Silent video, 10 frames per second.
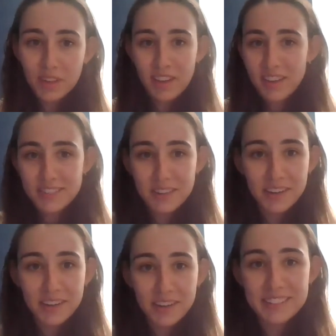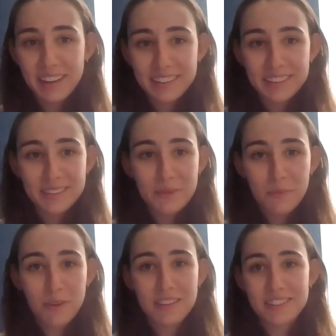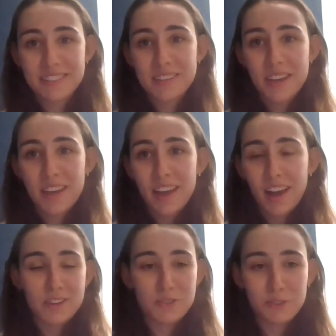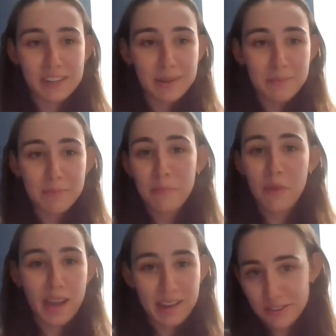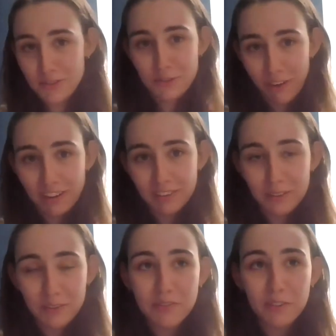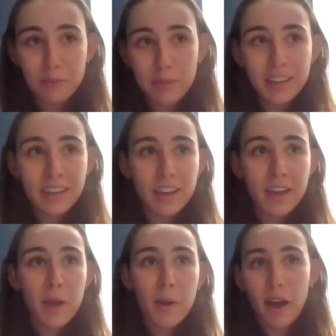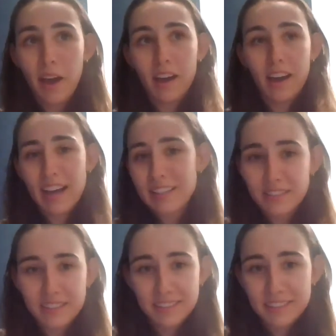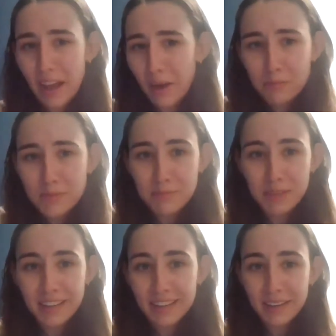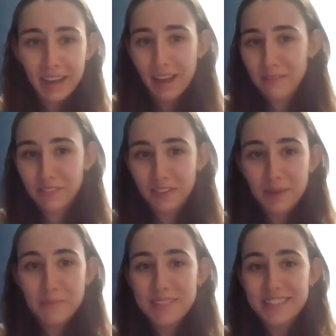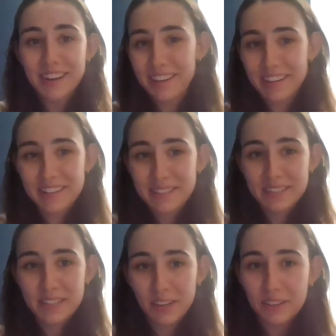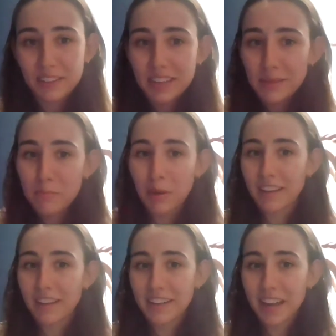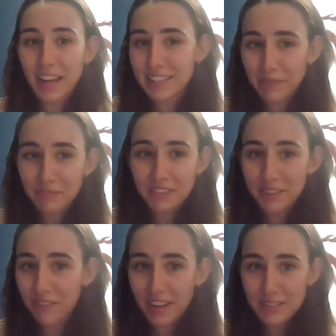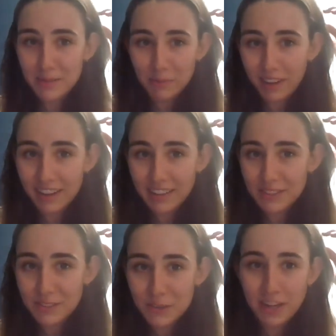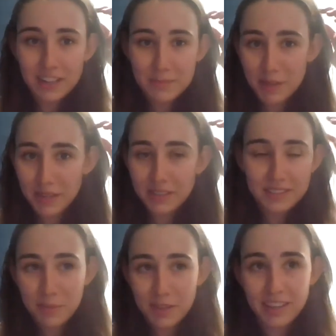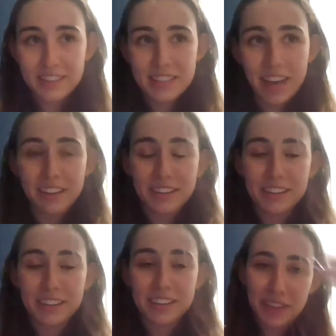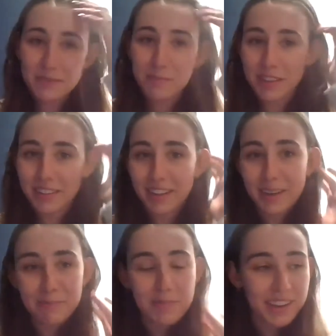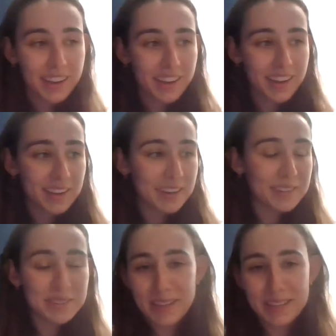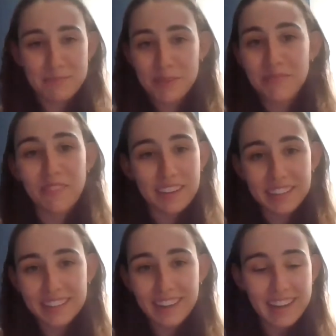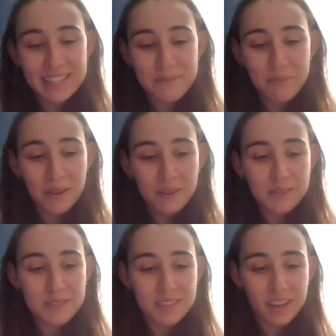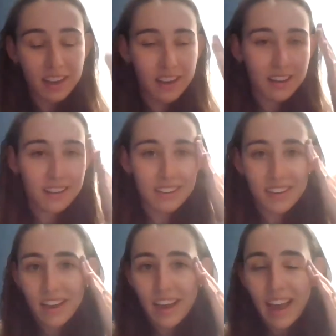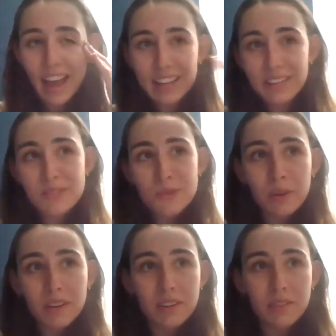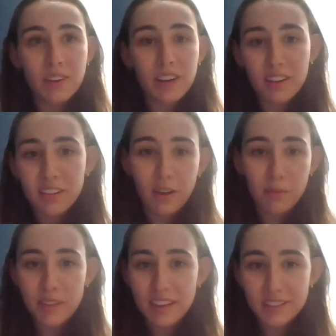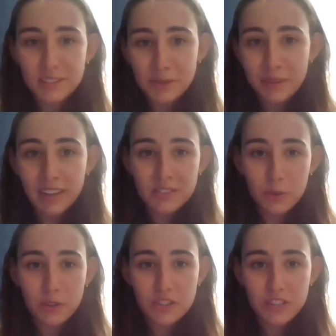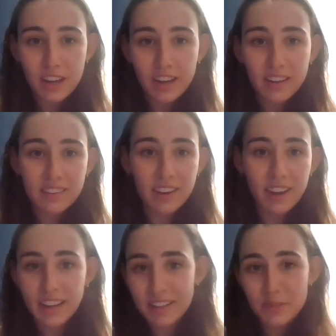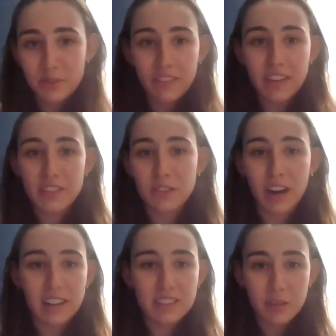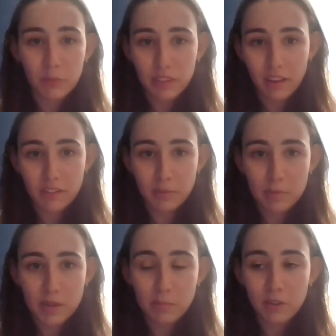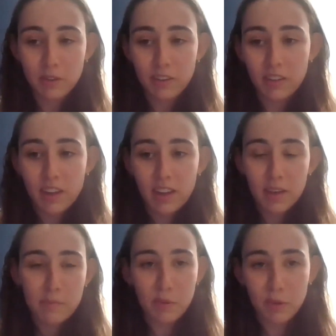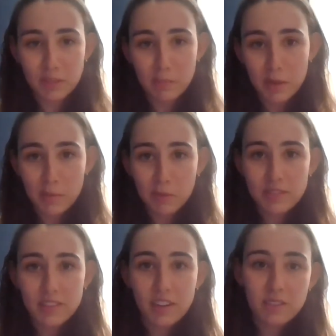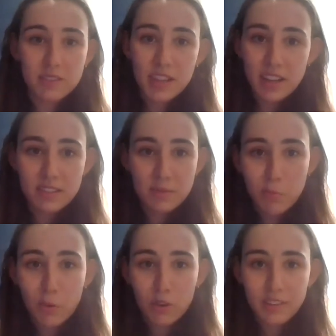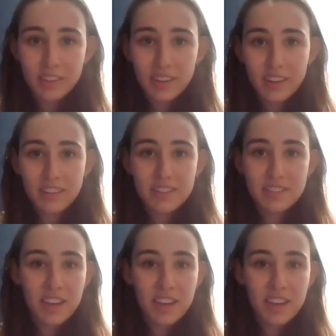Studying Italian was a dream and a struggle for me. Has it helped me at Phillips? Not necessarily, but I definitely have had some clients try to speak to me in Italian, and that's been funny, I suppose. Any sort of club that you're doing at Georgetown, any sort of interacting with other people, building people skills, that's important, because